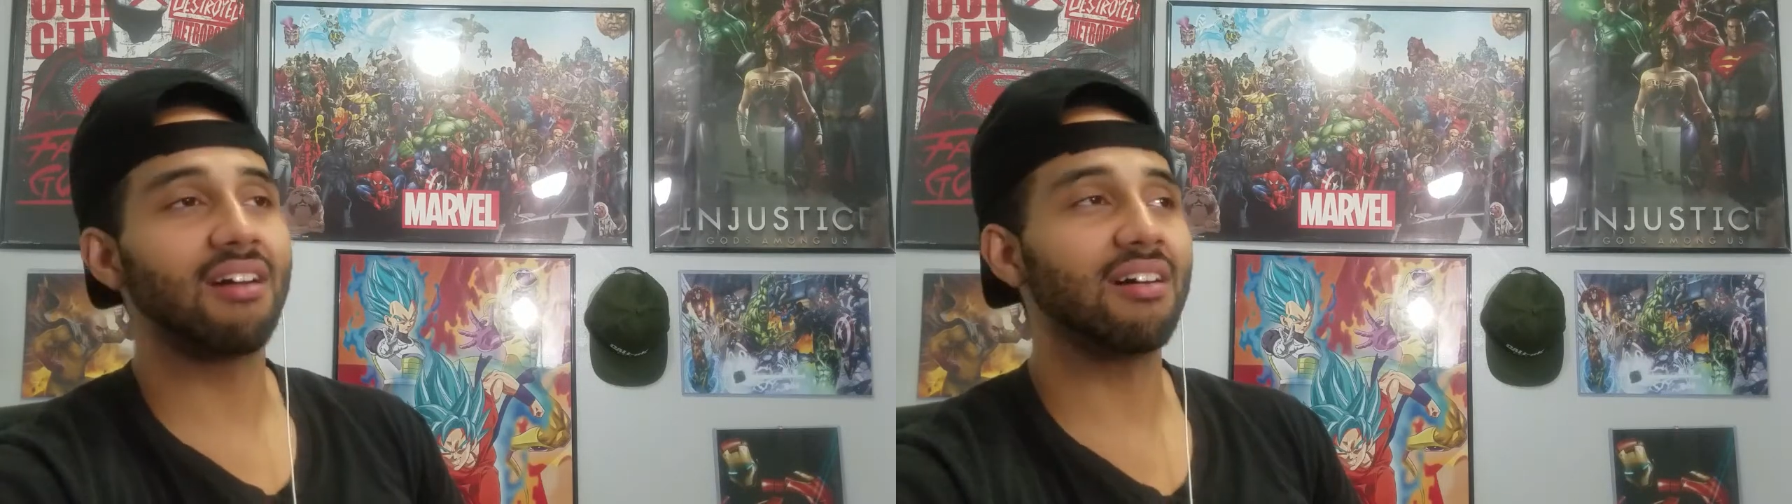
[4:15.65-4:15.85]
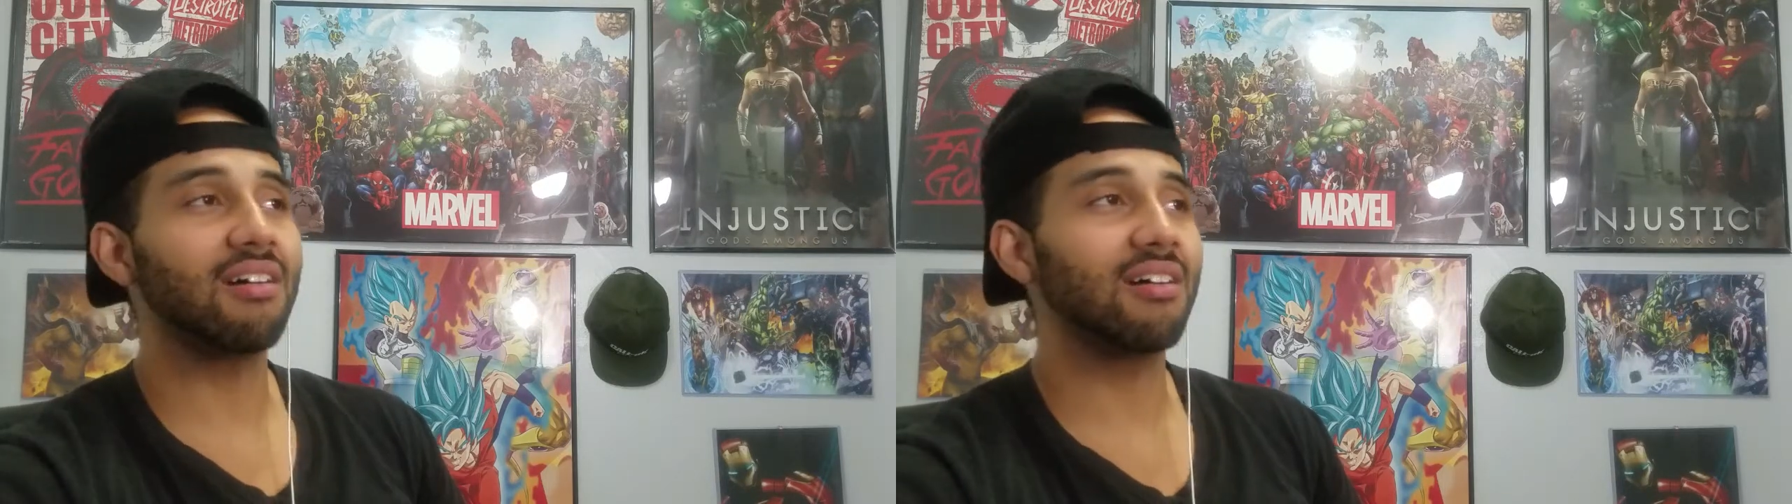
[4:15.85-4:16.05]

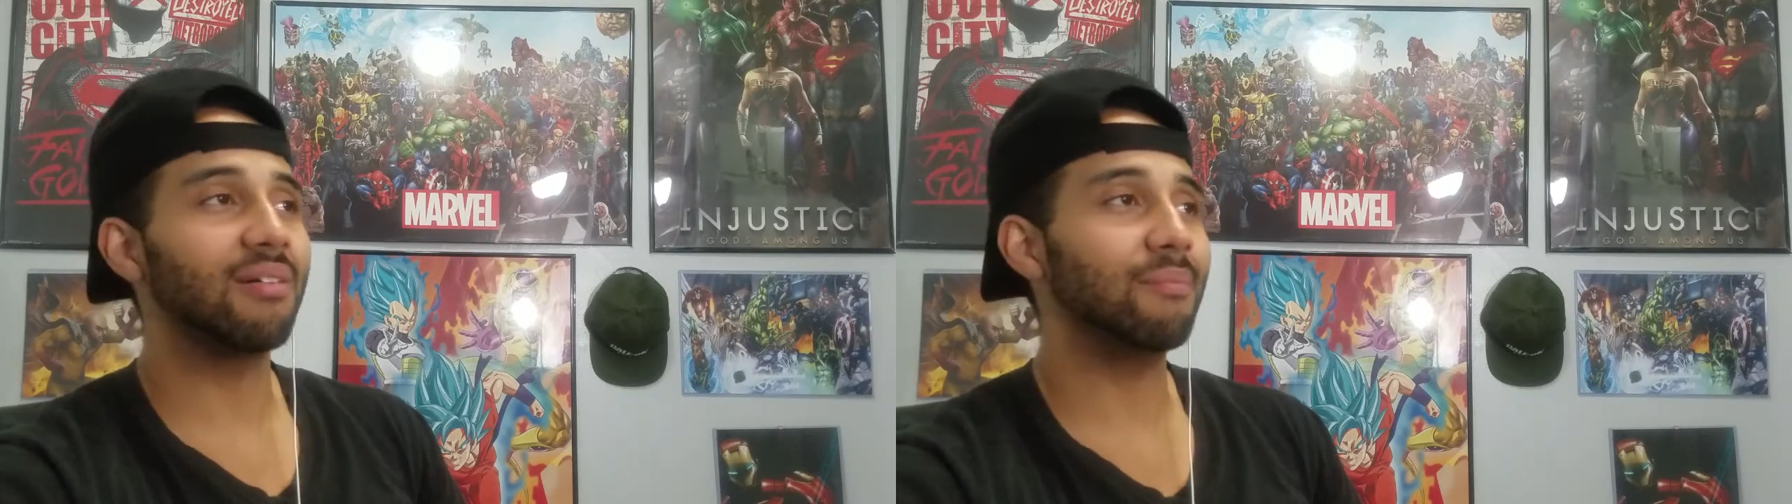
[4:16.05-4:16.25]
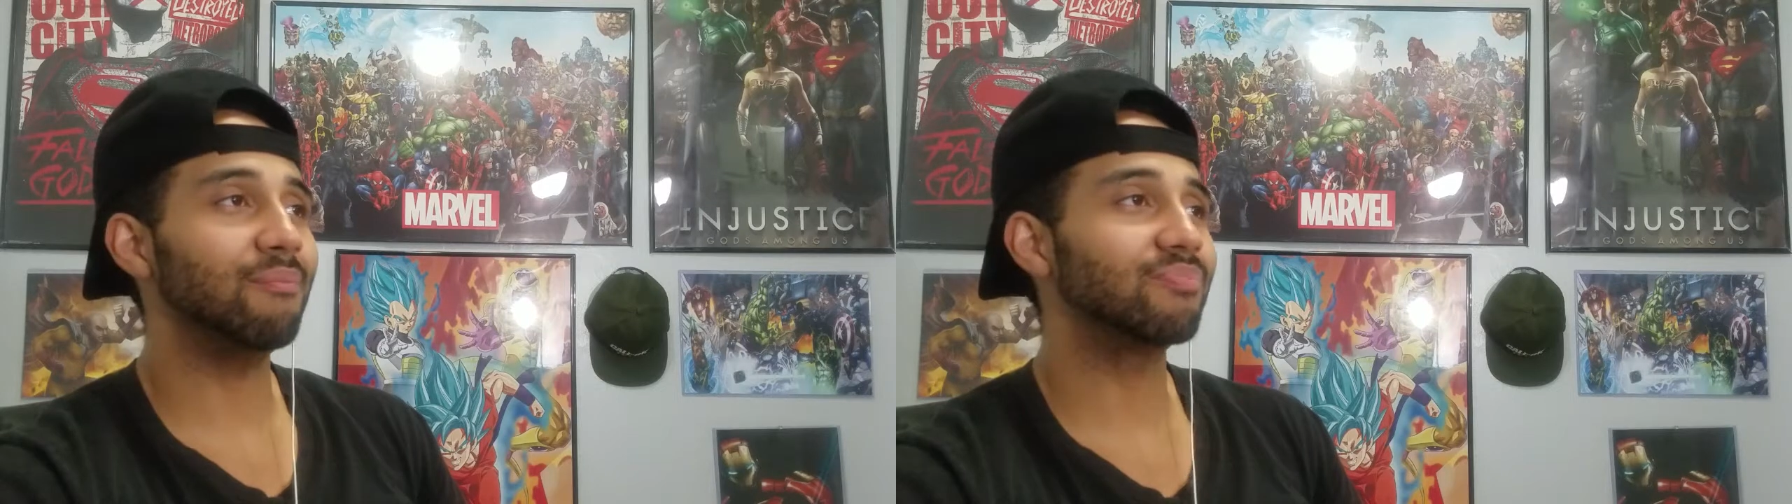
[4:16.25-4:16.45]

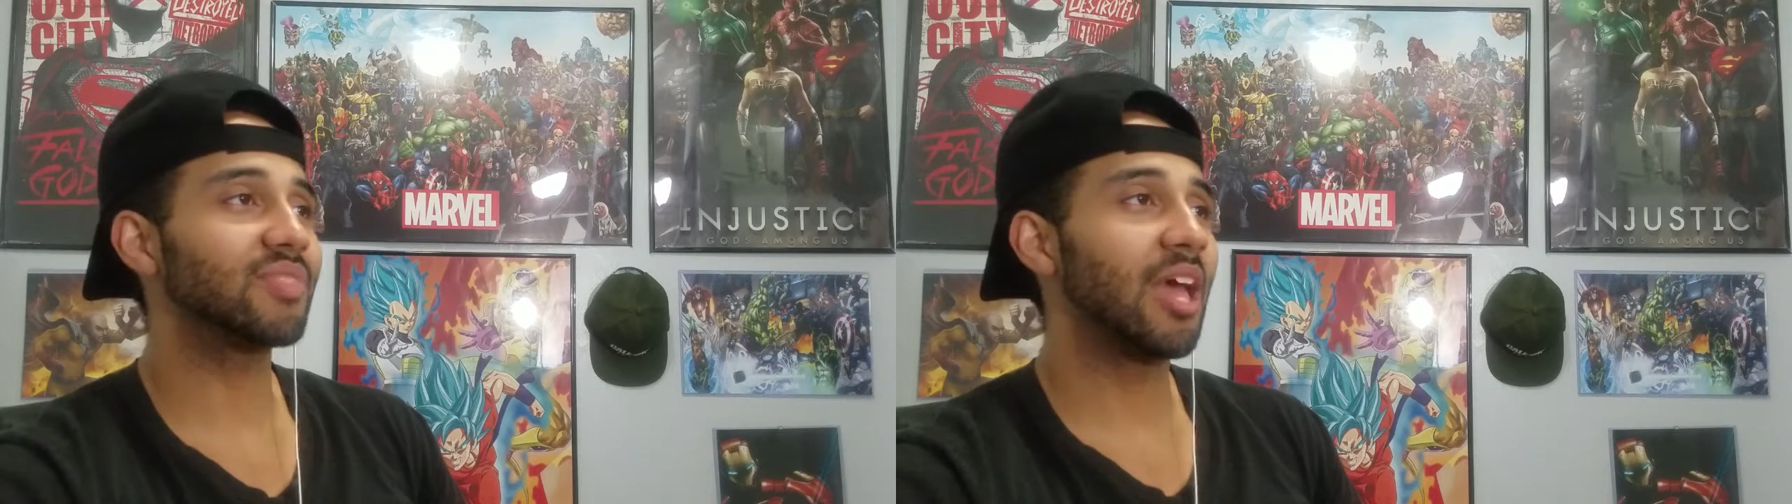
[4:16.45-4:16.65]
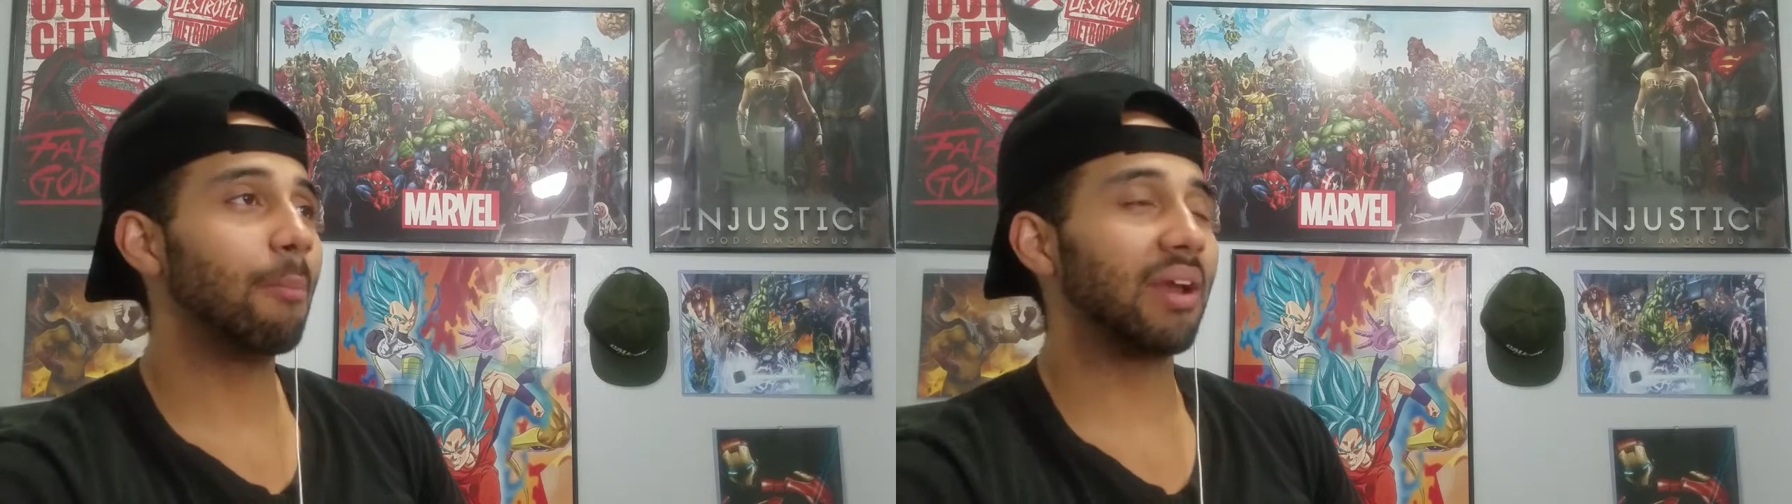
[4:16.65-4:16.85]
Um,
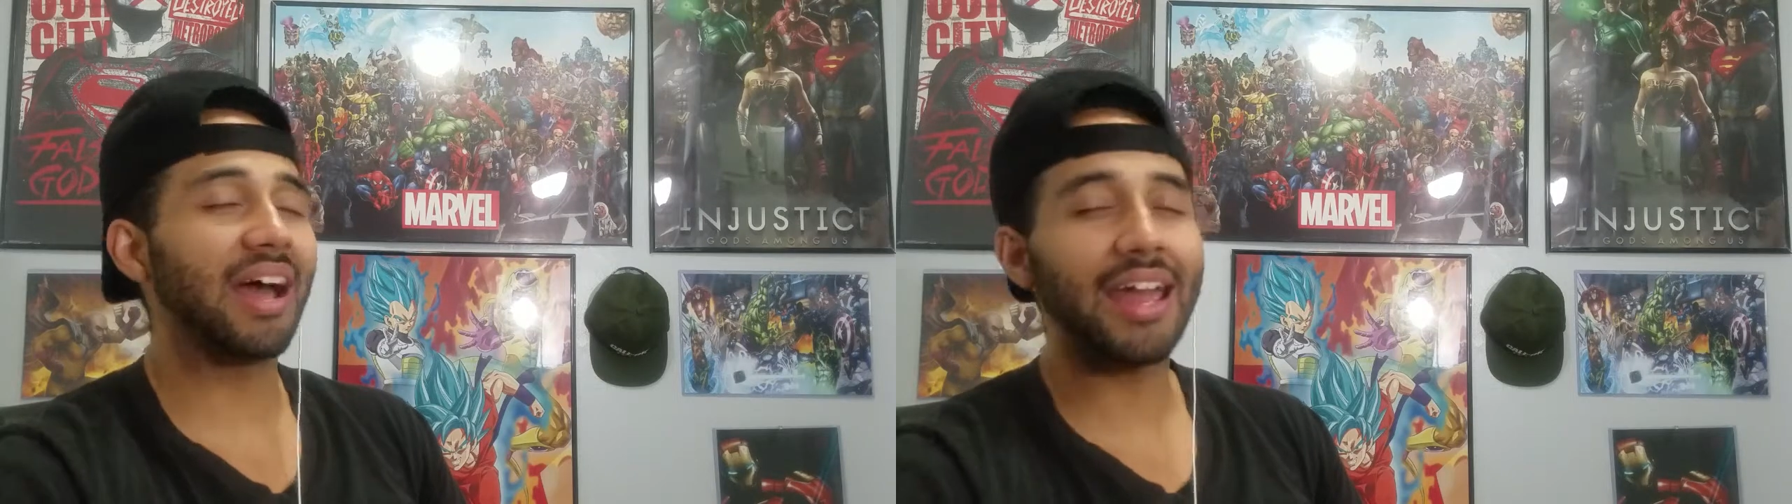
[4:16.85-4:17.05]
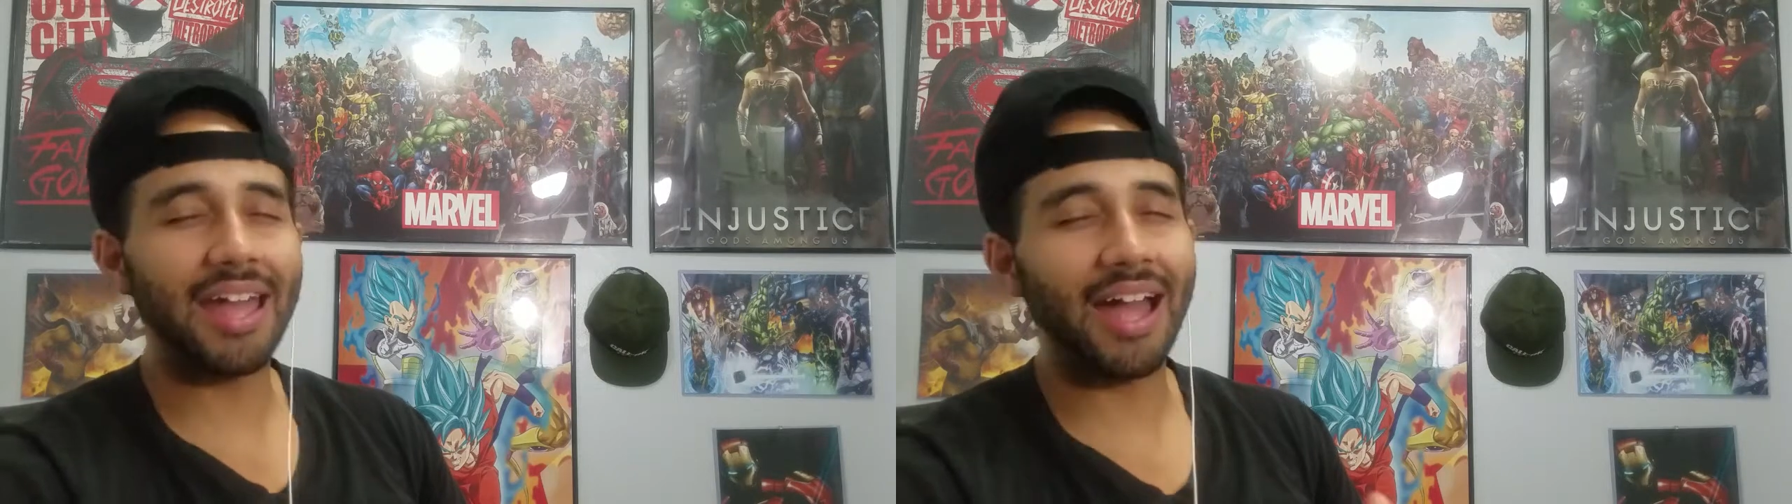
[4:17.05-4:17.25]
but I,